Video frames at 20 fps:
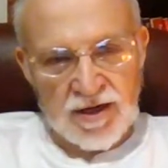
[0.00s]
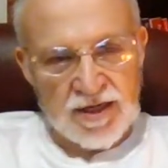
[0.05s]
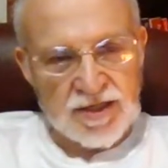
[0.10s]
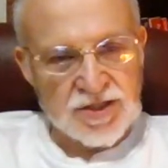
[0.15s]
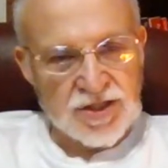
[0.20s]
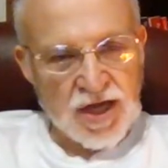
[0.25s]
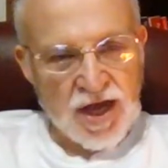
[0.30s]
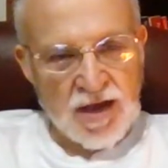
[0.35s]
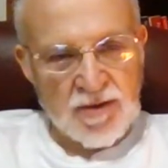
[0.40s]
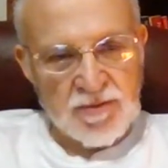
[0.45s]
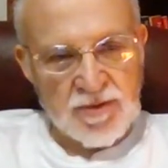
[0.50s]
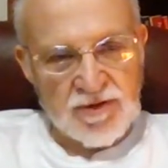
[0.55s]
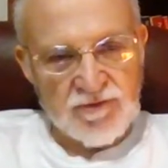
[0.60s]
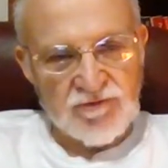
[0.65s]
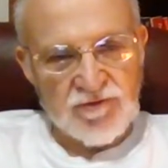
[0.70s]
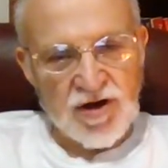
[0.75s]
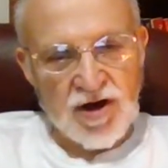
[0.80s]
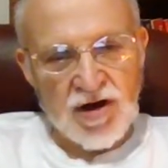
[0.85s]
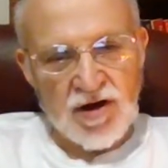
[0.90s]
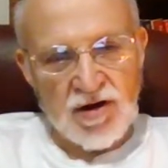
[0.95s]
I say I'm
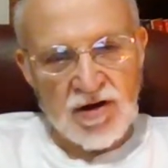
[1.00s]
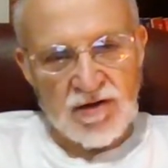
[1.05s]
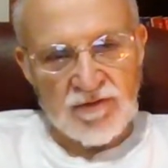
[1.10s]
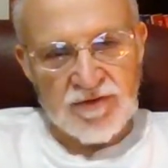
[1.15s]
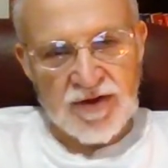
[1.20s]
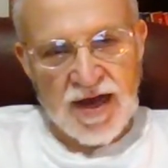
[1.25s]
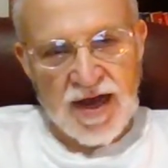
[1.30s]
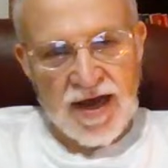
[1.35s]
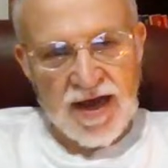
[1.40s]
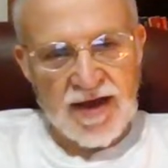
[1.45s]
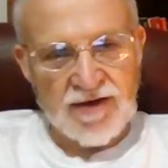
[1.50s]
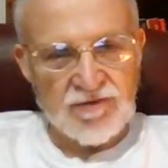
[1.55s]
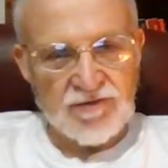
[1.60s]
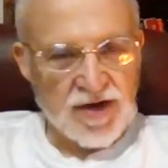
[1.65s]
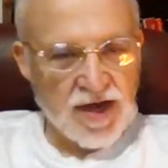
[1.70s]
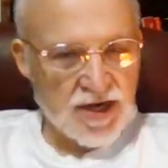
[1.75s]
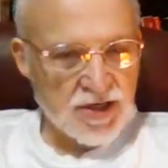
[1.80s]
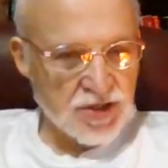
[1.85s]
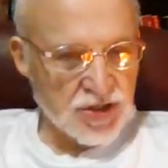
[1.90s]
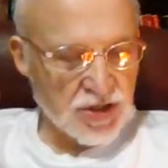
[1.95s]
involved. I haven't
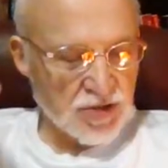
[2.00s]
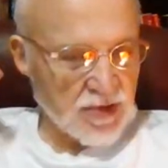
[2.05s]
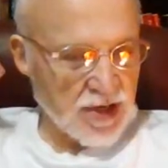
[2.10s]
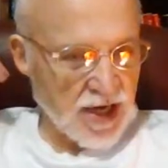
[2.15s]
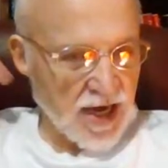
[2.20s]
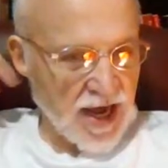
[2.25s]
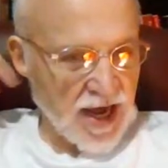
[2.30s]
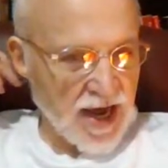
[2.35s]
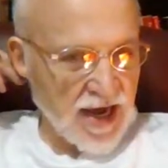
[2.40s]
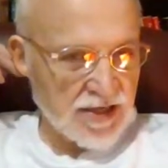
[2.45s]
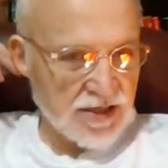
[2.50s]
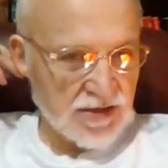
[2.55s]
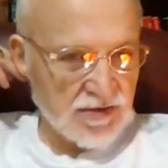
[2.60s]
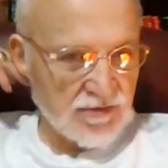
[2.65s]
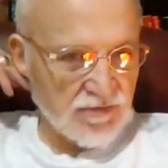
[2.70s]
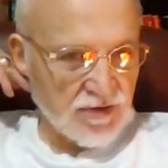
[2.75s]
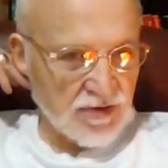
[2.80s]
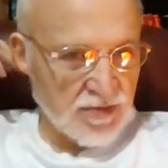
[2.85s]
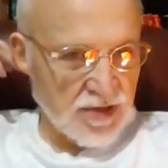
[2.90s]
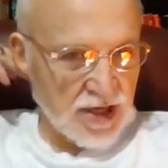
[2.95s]
actually been
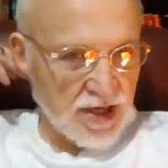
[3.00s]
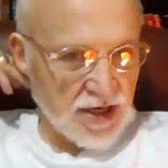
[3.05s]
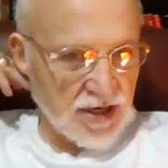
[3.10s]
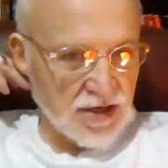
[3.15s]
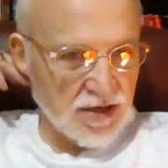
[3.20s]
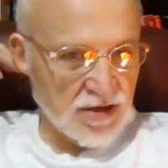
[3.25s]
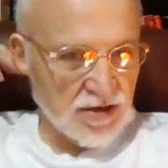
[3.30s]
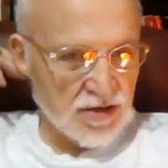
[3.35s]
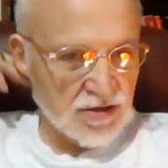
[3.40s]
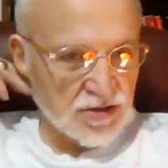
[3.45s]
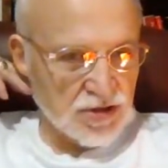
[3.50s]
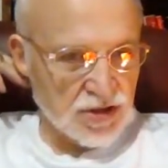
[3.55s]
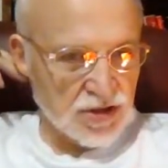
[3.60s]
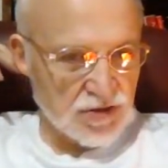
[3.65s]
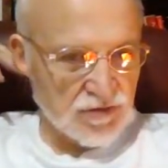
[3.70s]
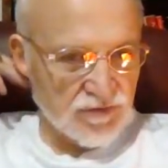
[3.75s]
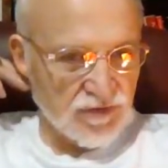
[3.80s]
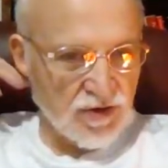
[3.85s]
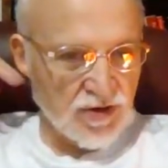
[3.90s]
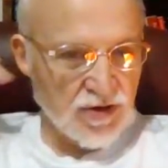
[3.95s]
active in many years as
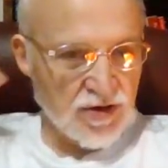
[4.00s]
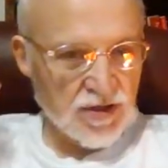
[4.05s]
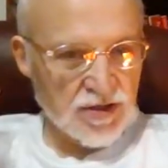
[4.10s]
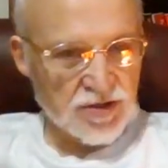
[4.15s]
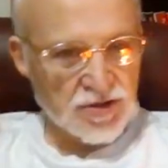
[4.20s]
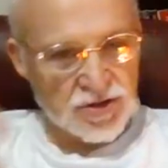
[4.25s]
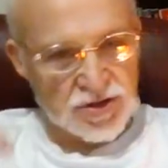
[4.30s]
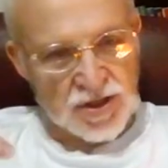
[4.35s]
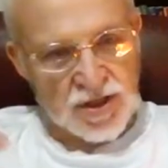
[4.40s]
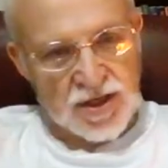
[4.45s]
far as